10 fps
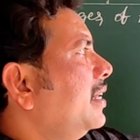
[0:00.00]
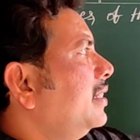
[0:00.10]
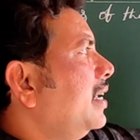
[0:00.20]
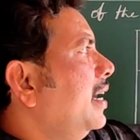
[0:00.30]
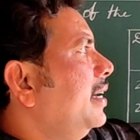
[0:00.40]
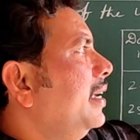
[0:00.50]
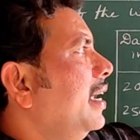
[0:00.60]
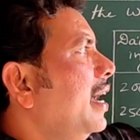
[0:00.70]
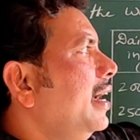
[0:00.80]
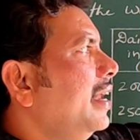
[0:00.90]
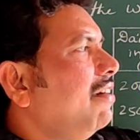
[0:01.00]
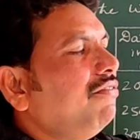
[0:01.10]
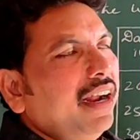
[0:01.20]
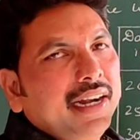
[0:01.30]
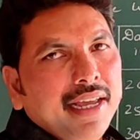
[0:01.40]
xi, di and
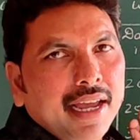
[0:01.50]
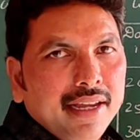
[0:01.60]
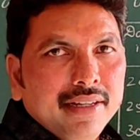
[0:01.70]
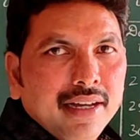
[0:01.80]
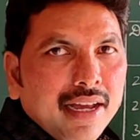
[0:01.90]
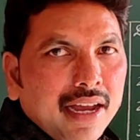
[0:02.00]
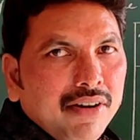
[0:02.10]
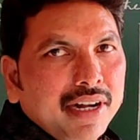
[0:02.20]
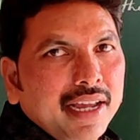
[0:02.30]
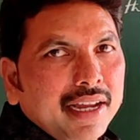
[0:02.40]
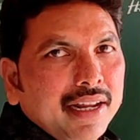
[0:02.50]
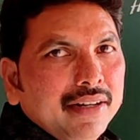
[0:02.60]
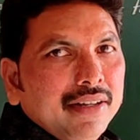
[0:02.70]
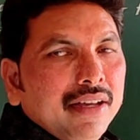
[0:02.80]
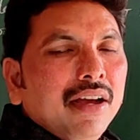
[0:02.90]
fi, di I have taken.
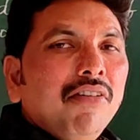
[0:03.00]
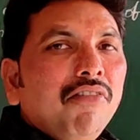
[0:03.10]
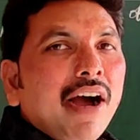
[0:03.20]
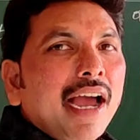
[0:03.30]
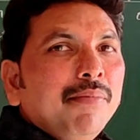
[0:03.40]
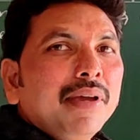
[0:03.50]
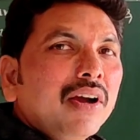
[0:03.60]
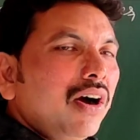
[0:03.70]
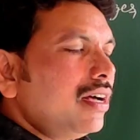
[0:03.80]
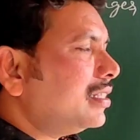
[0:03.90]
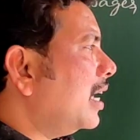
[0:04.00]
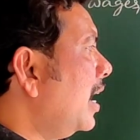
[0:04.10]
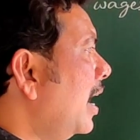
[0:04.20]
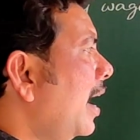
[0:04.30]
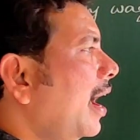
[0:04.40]
Why? Because I
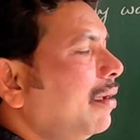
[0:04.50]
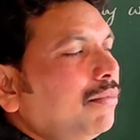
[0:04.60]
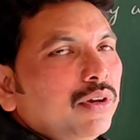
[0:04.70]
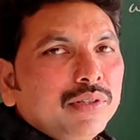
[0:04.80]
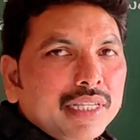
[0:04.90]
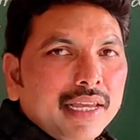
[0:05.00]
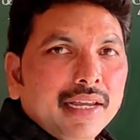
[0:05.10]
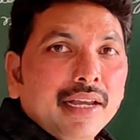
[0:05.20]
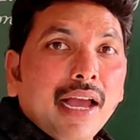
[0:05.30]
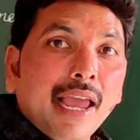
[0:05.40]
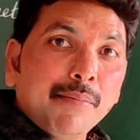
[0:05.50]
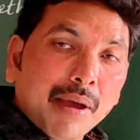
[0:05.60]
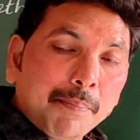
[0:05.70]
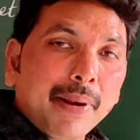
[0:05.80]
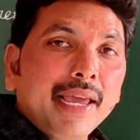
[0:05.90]
am
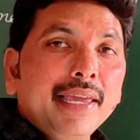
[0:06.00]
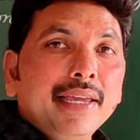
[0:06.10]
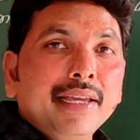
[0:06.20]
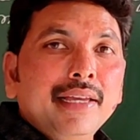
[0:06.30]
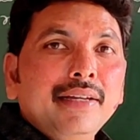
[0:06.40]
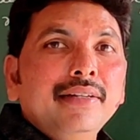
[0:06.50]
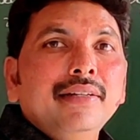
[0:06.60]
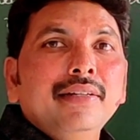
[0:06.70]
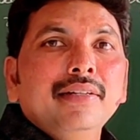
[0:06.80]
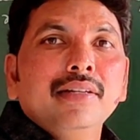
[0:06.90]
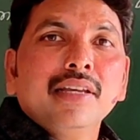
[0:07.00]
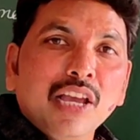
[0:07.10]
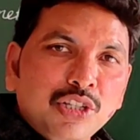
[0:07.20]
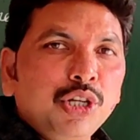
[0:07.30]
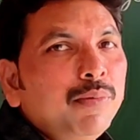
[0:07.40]
applying
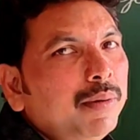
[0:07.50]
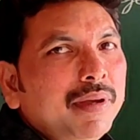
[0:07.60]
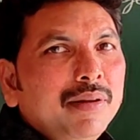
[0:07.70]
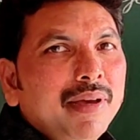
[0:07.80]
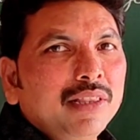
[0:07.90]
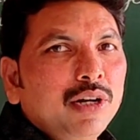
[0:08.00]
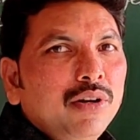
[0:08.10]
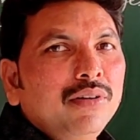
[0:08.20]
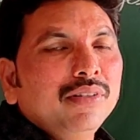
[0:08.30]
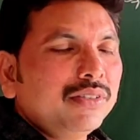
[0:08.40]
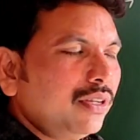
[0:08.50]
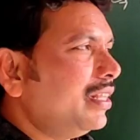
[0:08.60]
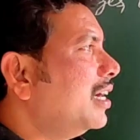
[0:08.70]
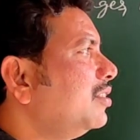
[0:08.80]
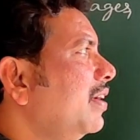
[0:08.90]
assumed mean method, no? So
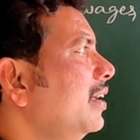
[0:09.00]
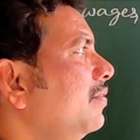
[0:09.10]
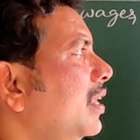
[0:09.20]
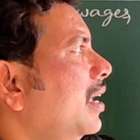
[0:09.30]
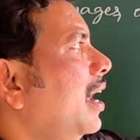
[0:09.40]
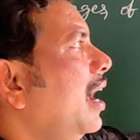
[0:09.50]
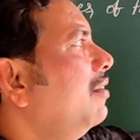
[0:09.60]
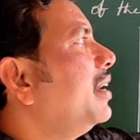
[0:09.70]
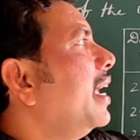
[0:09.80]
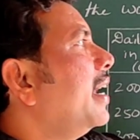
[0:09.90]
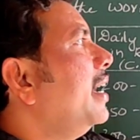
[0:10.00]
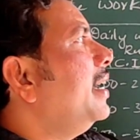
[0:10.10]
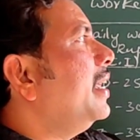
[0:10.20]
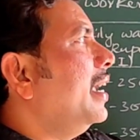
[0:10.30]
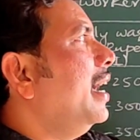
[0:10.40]
that's why I have taken
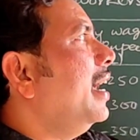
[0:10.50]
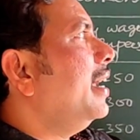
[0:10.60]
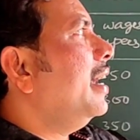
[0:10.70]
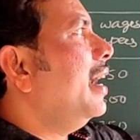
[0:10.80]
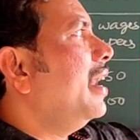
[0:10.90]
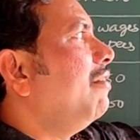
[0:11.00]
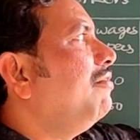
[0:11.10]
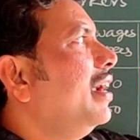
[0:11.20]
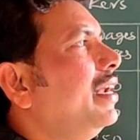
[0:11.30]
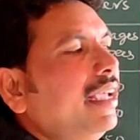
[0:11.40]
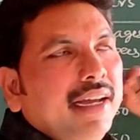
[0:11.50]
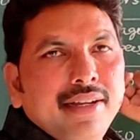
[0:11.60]
di and fi, di.